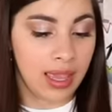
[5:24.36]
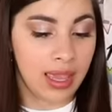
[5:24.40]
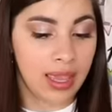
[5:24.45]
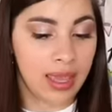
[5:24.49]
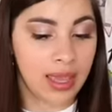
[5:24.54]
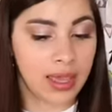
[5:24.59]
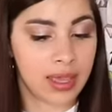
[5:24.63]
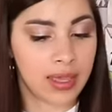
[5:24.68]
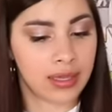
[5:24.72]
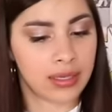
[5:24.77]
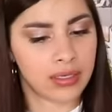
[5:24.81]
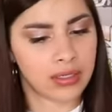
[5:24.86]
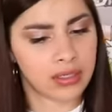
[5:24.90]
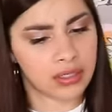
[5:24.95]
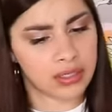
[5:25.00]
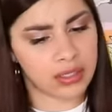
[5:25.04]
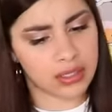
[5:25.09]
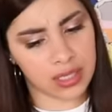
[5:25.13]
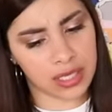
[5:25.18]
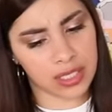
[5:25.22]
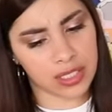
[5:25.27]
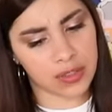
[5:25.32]

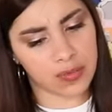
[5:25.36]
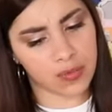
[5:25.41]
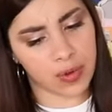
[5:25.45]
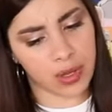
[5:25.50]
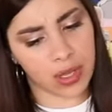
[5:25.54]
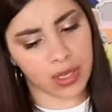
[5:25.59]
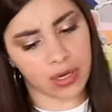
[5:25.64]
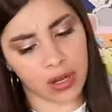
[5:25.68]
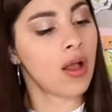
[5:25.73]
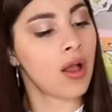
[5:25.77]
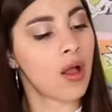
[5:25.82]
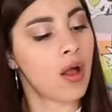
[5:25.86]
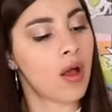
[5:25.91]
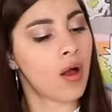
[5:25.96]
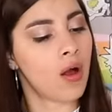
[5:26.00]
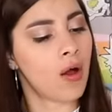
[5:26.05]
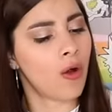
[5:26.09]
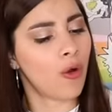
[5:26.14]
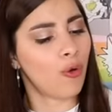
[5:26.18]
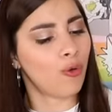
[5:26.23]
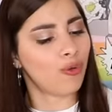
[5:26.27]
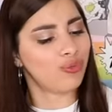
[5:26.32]
And this one.
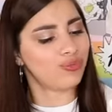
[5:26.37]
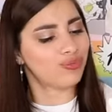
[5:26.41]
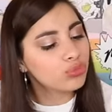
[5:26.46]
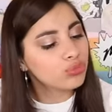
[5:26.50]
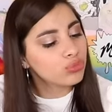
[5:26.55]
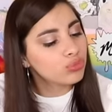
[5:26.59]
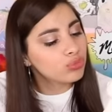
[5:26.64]
Oh.